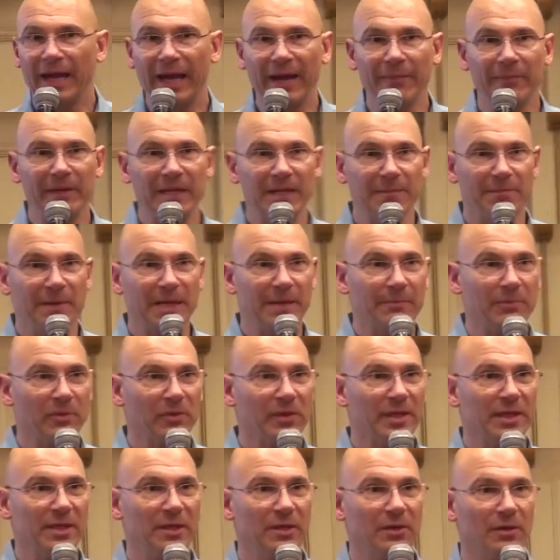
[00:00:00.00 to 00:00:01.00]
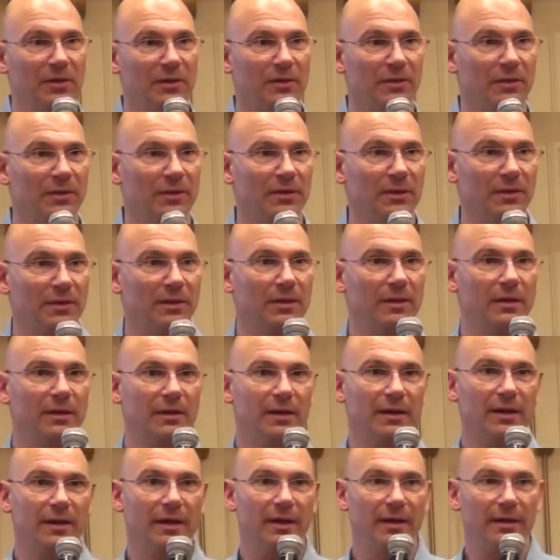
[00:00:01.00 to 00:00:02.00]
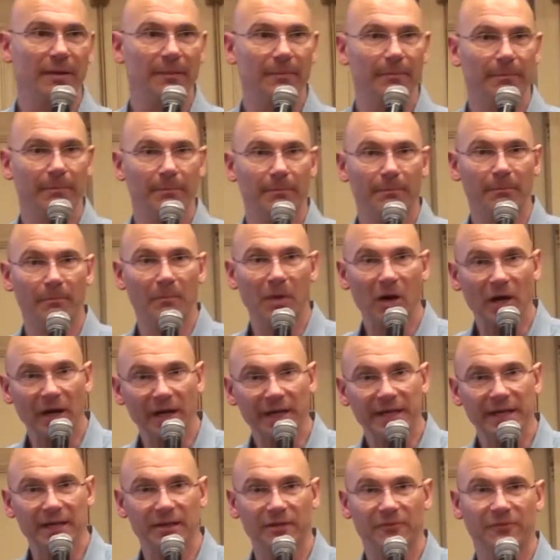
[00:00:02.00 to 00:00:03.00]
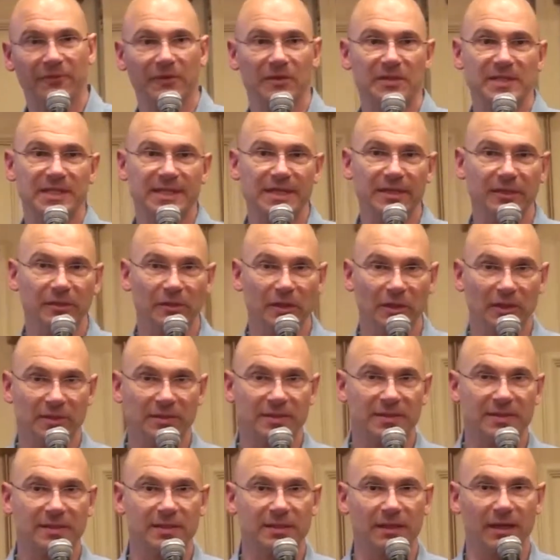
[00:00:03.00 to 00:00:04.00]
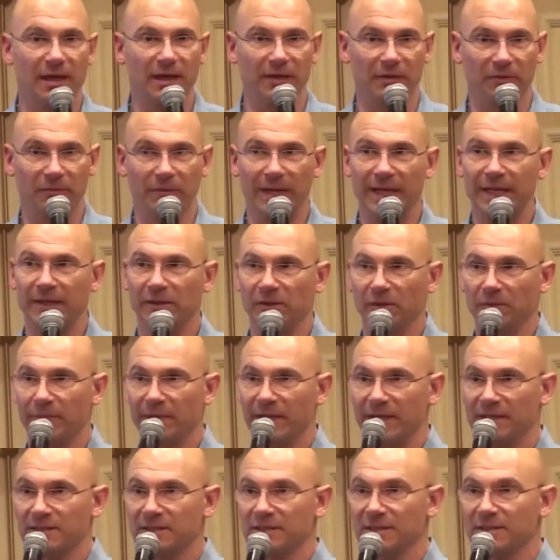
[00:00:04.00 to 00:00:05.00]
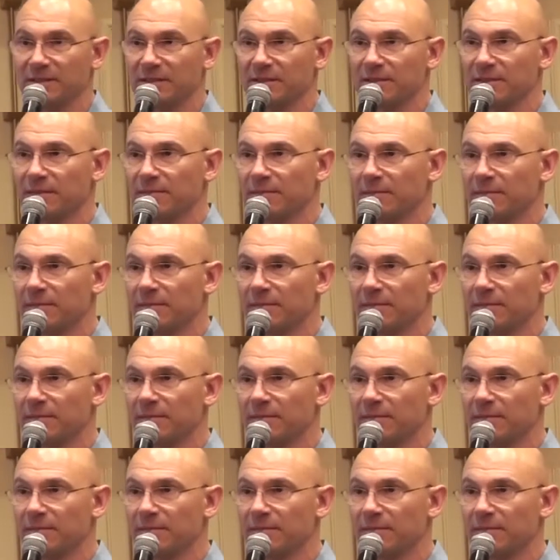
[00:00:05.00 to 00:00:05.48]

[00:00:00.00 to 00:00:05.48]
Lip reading: how many people here market for deals on a regular basis?